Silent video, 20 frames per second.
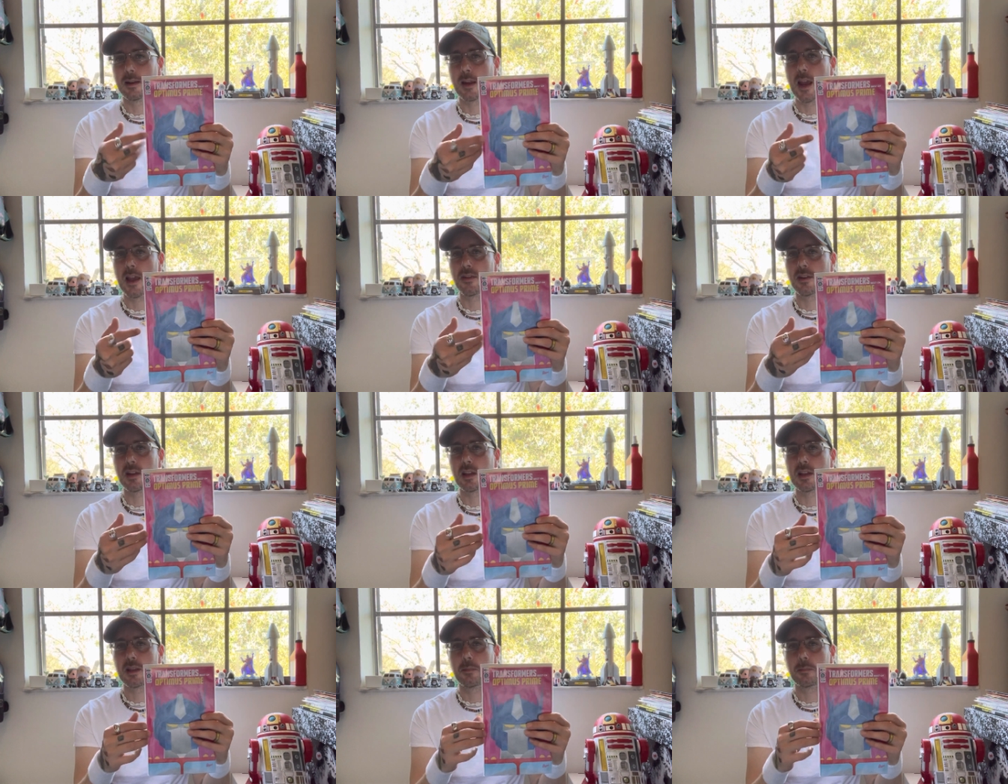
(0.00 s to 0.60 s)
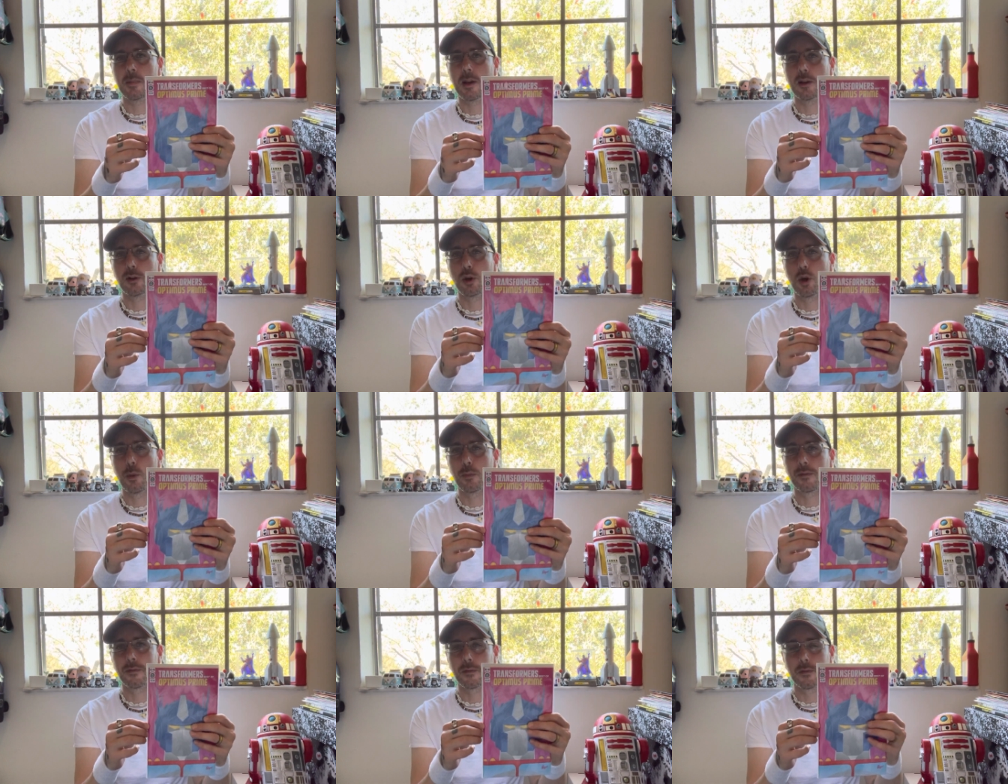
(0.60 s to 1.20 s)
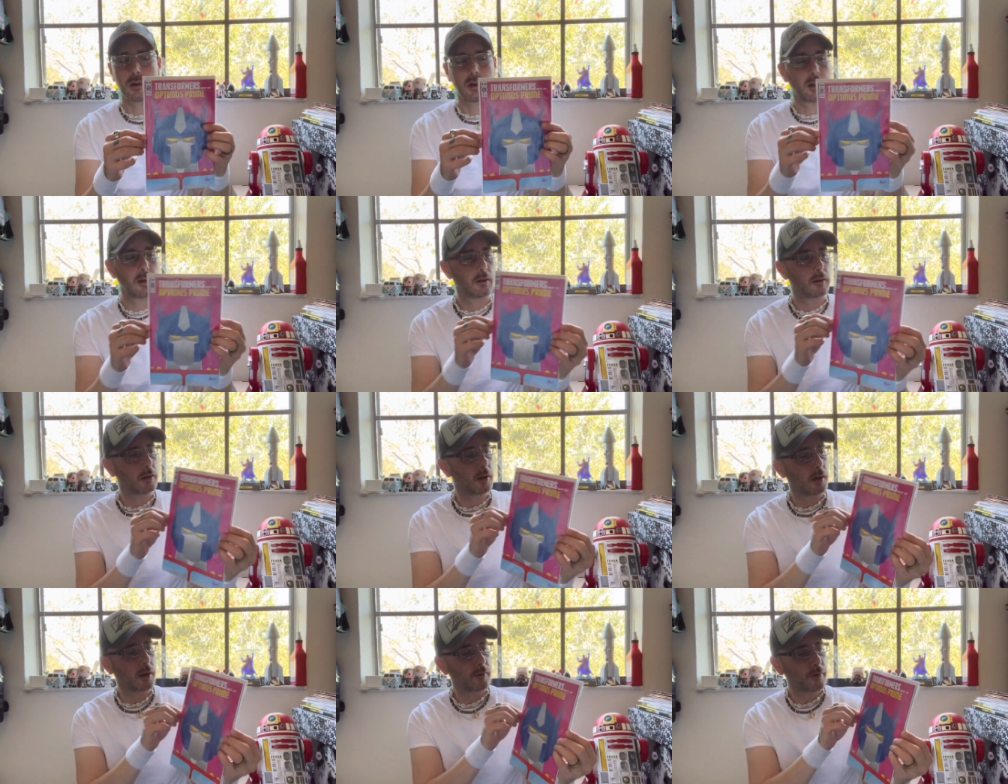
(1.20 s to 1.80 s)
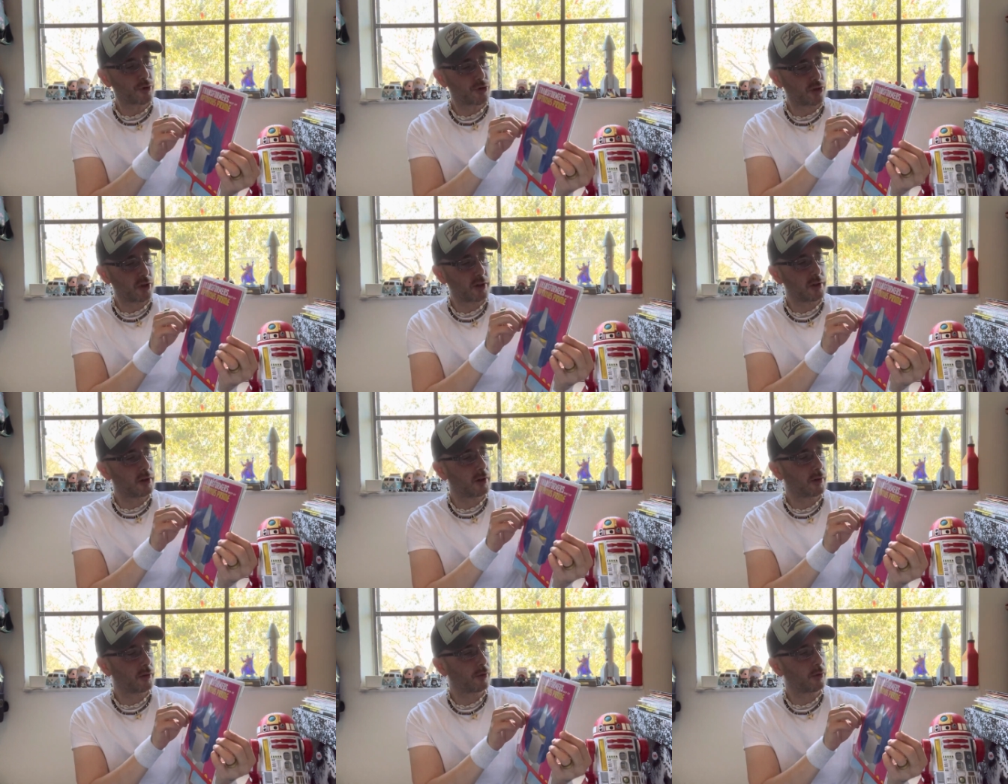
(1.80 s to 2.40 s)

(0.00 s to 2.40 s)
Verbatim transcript: Anthony back home in uh, Virginia.